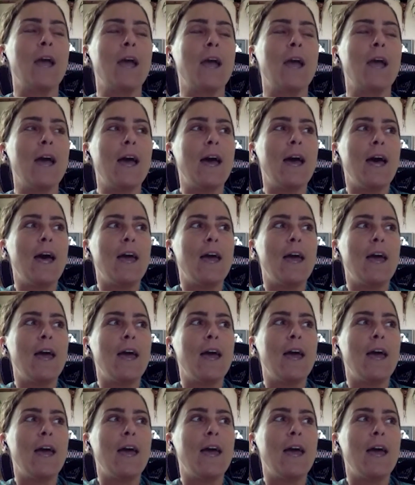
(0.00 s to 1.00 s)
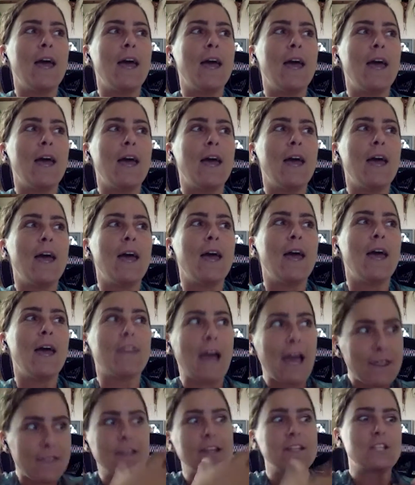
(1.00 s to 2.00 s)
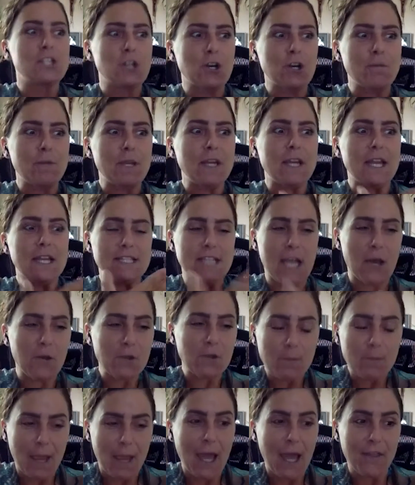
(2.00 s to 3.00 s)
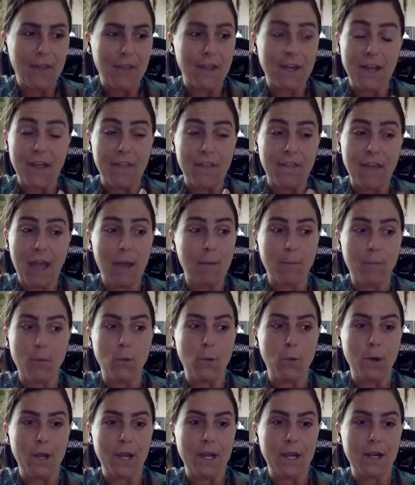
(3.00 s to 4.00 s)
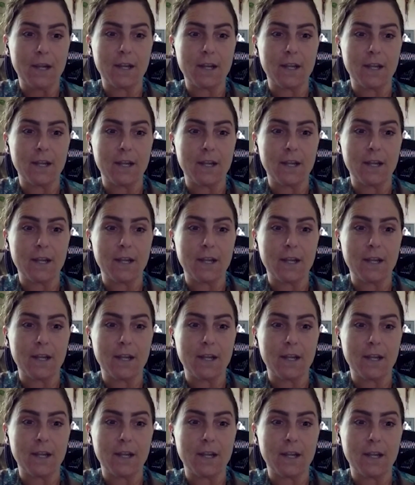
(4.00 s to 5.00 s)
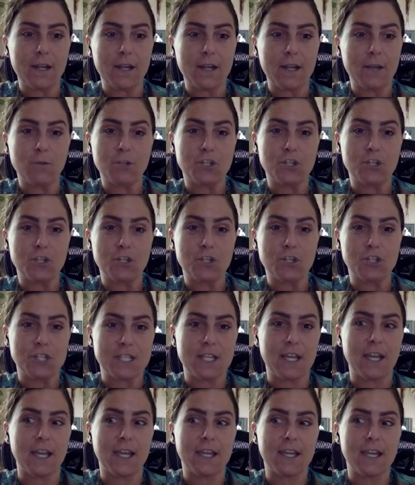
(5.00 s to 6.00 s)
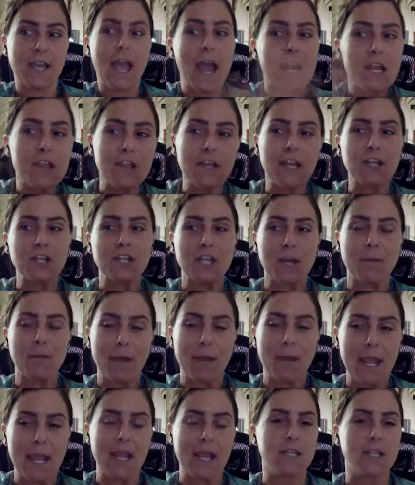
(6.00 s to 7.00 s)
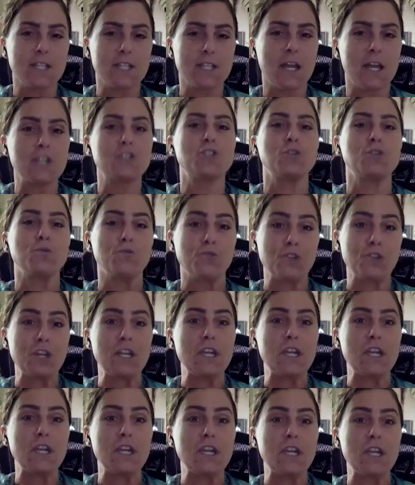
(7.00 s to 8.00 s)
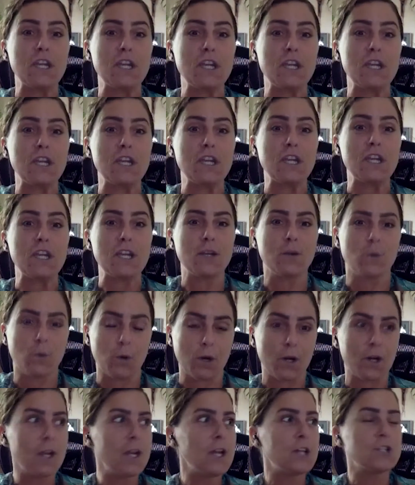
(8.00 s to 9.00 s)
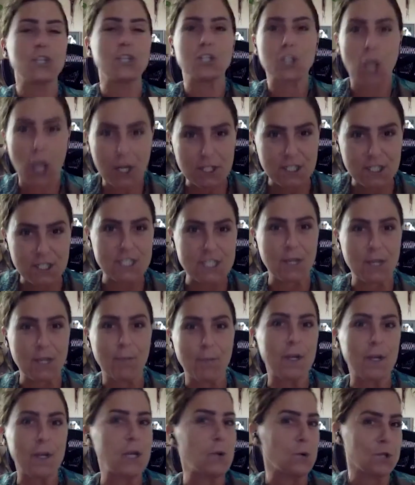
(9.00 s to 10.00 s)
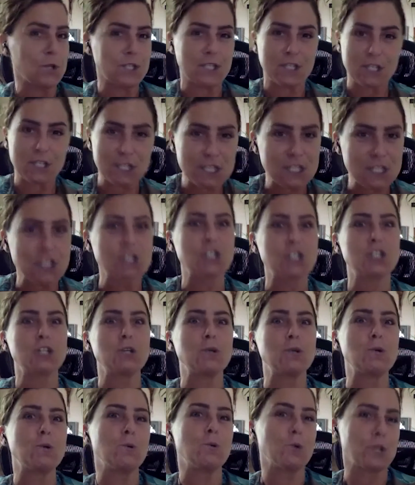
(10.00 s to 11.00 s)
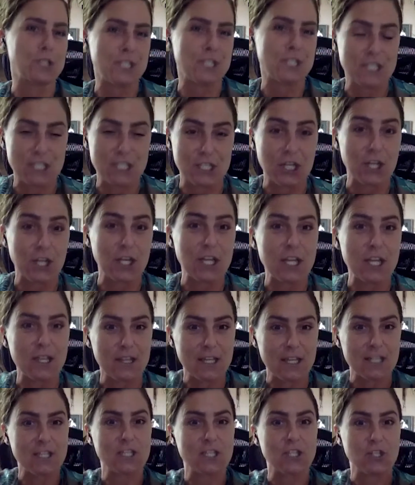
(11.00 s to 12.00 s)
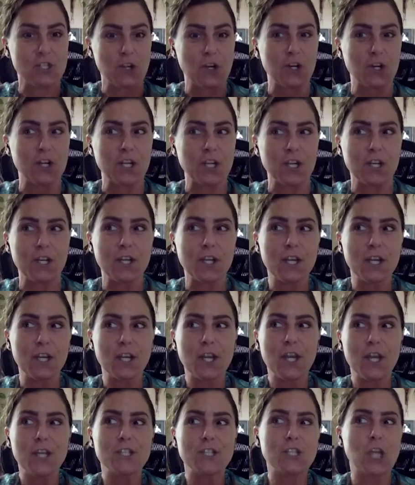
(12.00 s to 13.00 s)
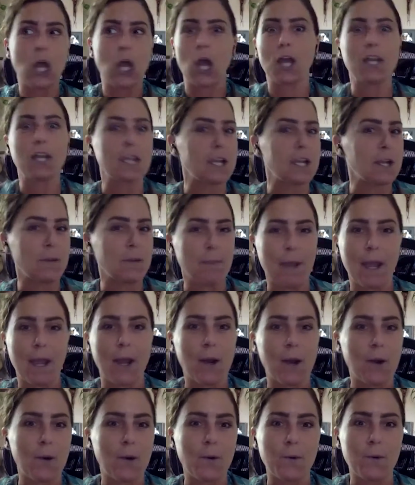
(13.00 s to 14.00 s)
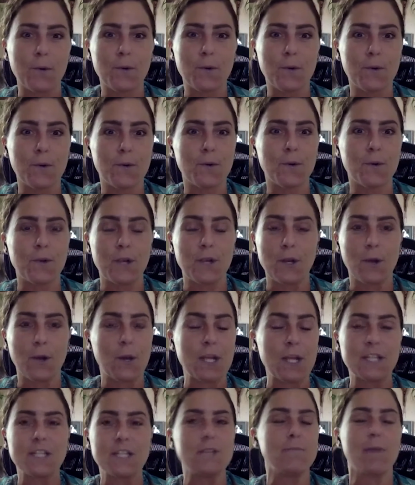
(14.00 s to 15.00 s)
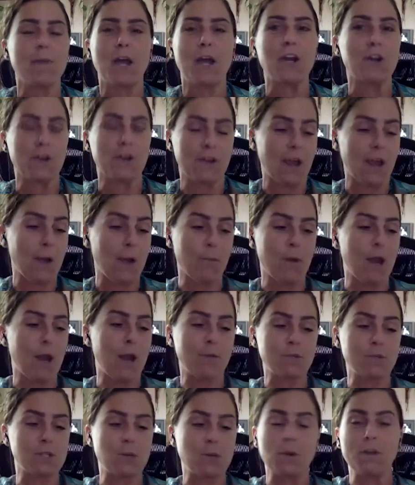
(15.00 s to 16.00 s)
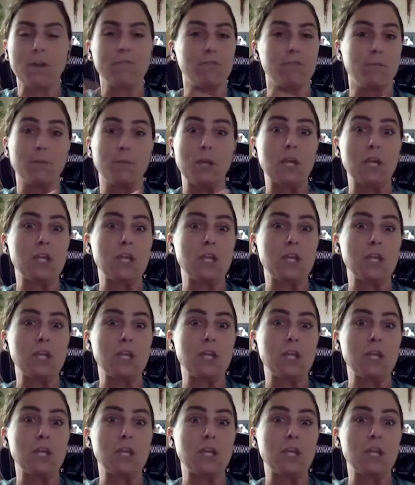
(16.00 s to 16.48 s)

that then started me again down the path. And at that point, it was just like anything I could get my hands on to read or to talk to somebody or to listen to or to study that started talking about, it didn't matter. I was going from like